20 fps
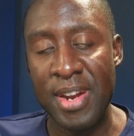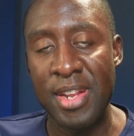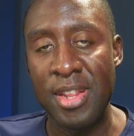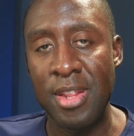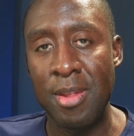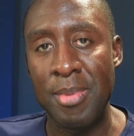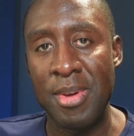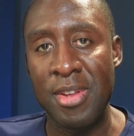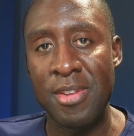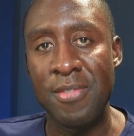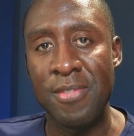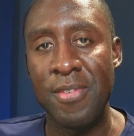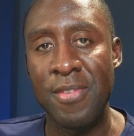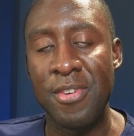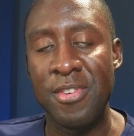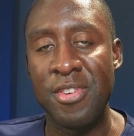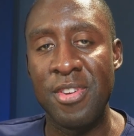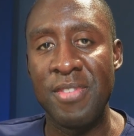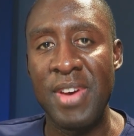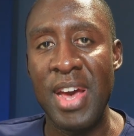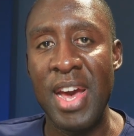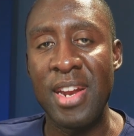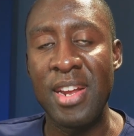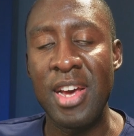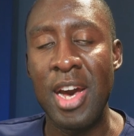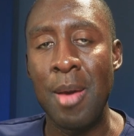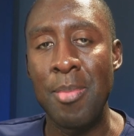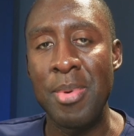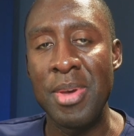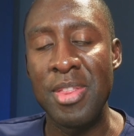the best version of ad
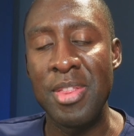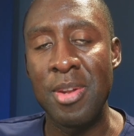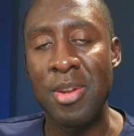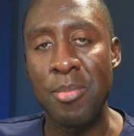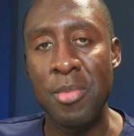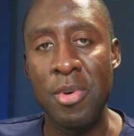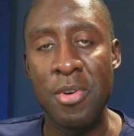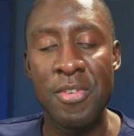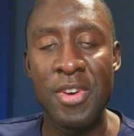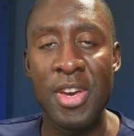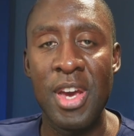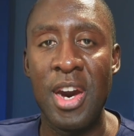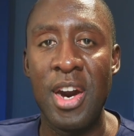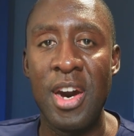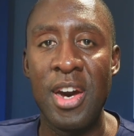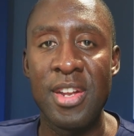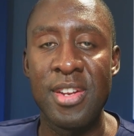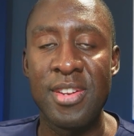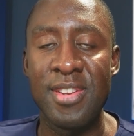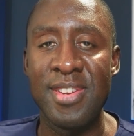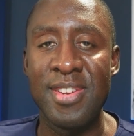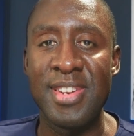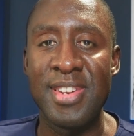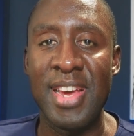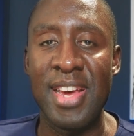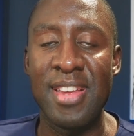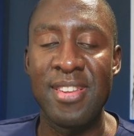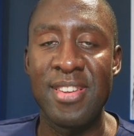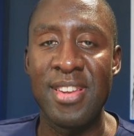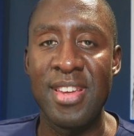copy, and then moving on to
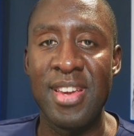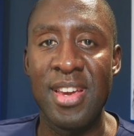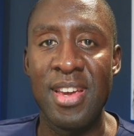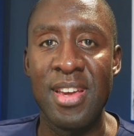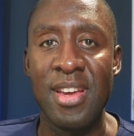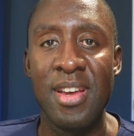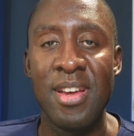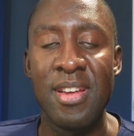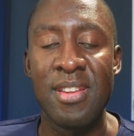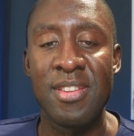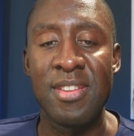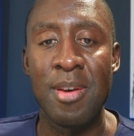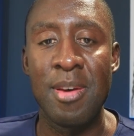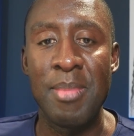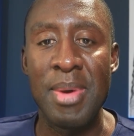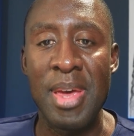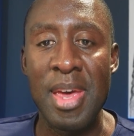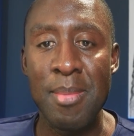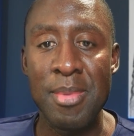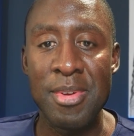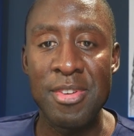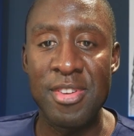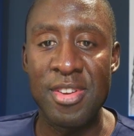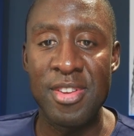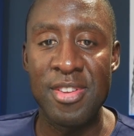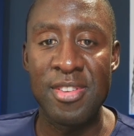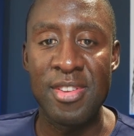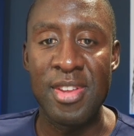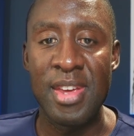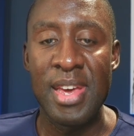testing some
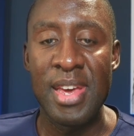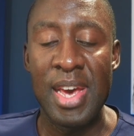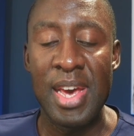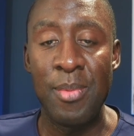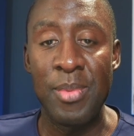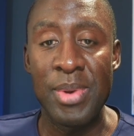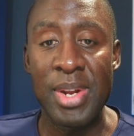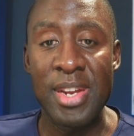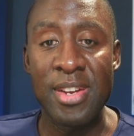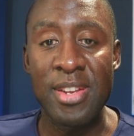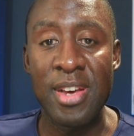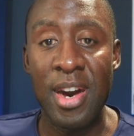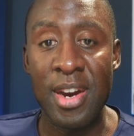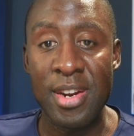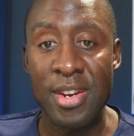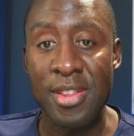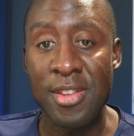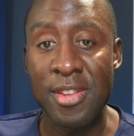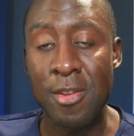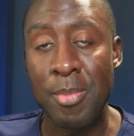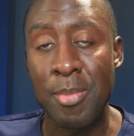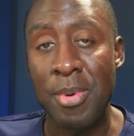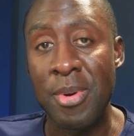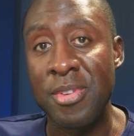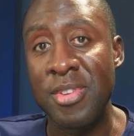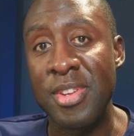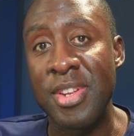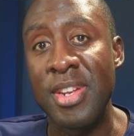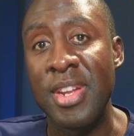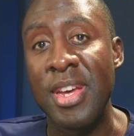images. And when I talked to this
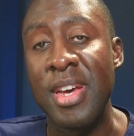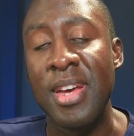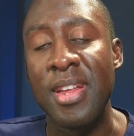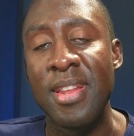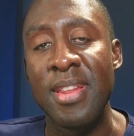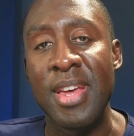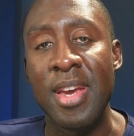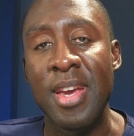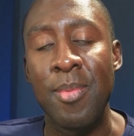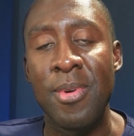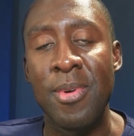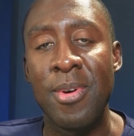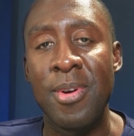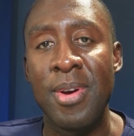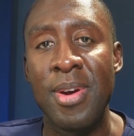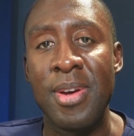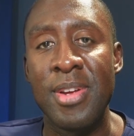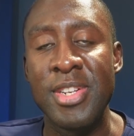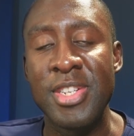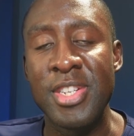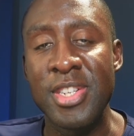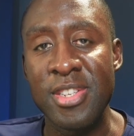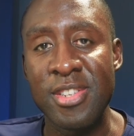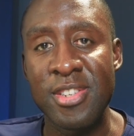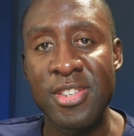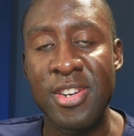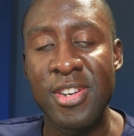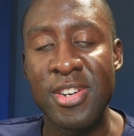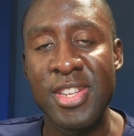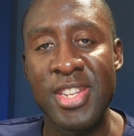person, they were just
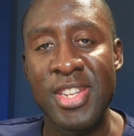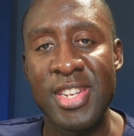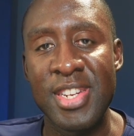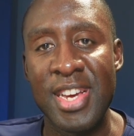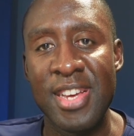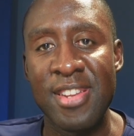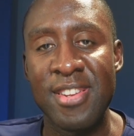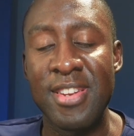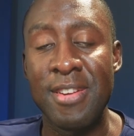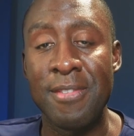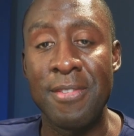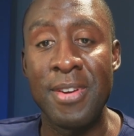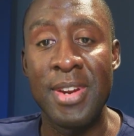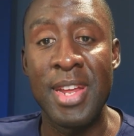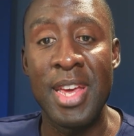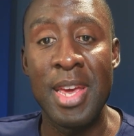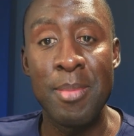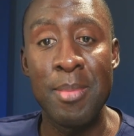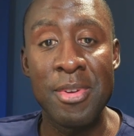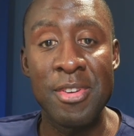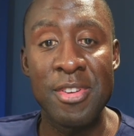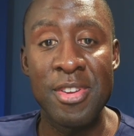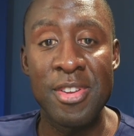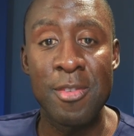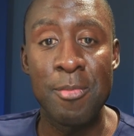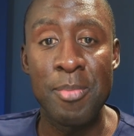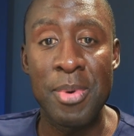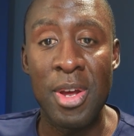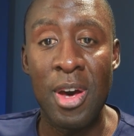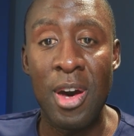starting to test different images,
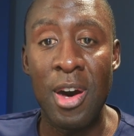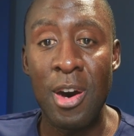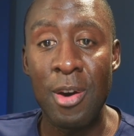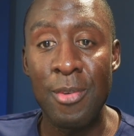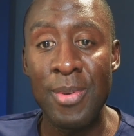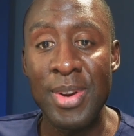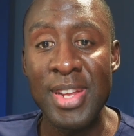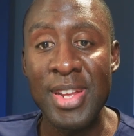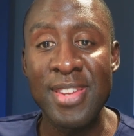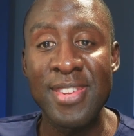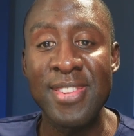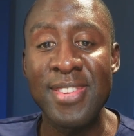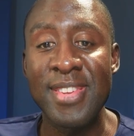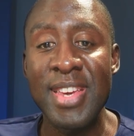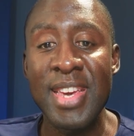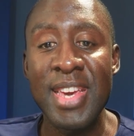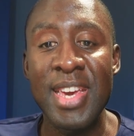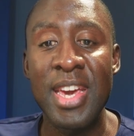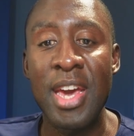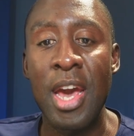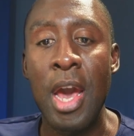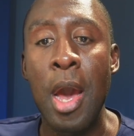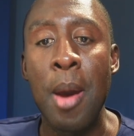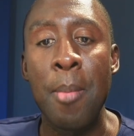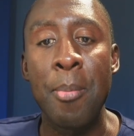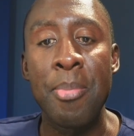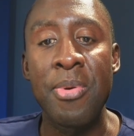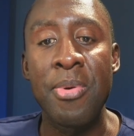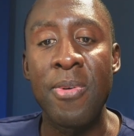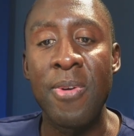but already seeing
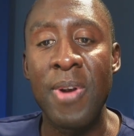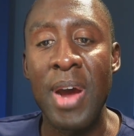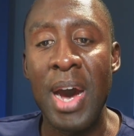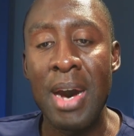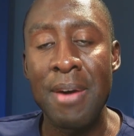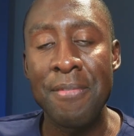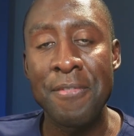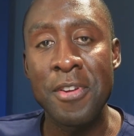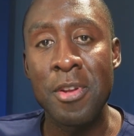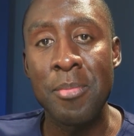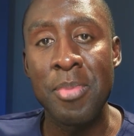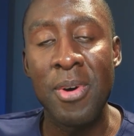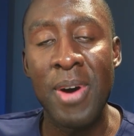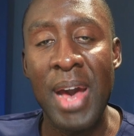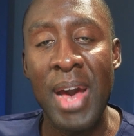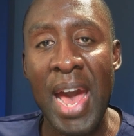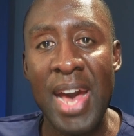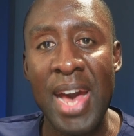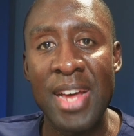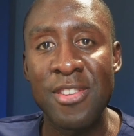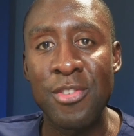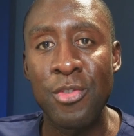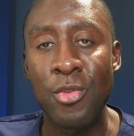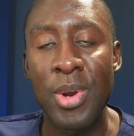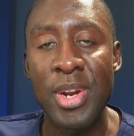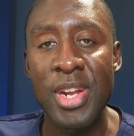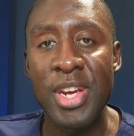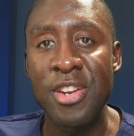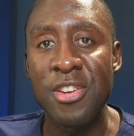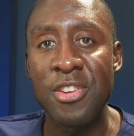profitable ads
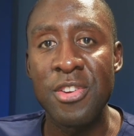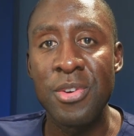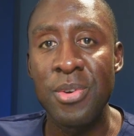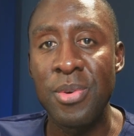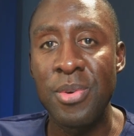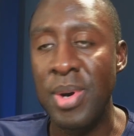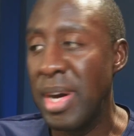running to